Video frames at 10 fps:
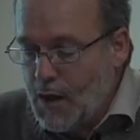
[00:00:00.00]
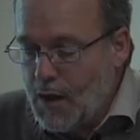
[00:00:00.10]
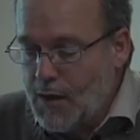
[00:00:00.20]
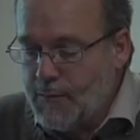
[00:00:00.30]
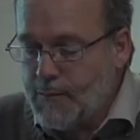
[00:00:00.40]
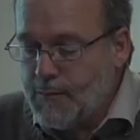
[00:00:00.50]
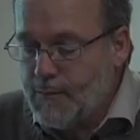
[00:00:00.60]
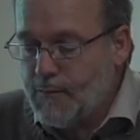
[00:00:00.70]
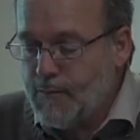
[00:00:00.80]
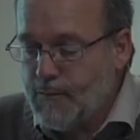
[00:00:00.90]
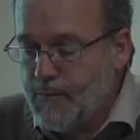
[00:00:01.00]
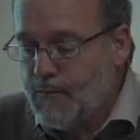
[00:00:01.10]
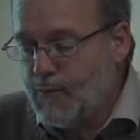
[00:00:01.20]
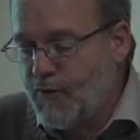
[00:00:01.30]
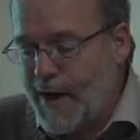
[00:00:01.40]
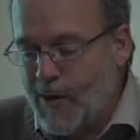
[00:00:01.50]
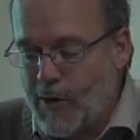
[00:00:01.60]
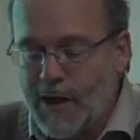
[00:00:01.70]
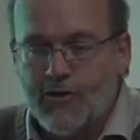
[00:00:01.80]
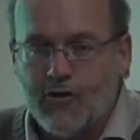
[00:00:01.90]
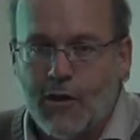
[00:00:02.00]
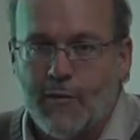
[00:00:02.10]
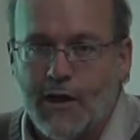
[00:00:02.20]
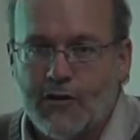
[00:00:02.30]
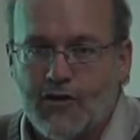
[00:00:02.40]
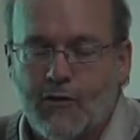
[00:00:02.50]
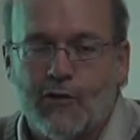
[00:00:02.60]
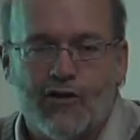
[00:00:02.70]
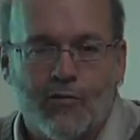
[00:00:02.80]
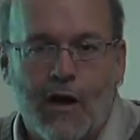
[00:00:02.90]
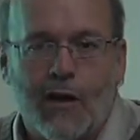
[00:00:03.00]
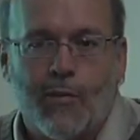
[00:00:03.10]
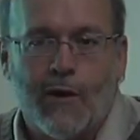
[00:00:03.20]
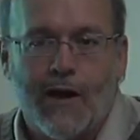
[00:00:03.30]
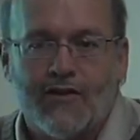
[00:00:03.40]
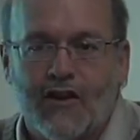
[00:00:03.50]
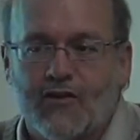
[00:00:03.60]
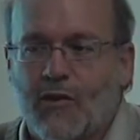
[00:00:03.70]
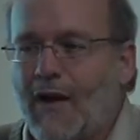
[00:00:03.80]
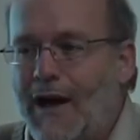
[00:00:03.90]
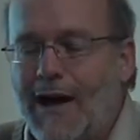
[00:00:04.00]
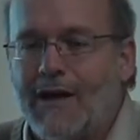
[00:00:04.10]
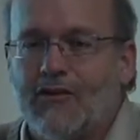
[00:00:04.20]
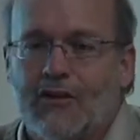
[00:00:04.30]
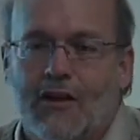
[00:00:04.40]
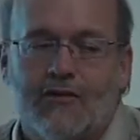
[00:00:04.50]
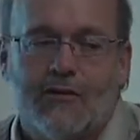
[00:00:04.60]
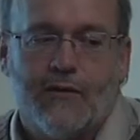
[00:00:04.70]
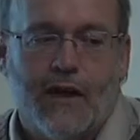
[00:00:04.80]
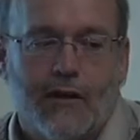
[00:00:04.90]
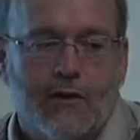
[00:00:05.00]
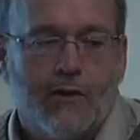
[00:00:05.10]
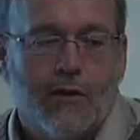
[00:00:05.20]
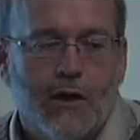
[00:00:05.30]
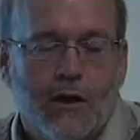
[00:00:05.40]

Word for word: And final one I just want to mention, for smaller projects with high educational value,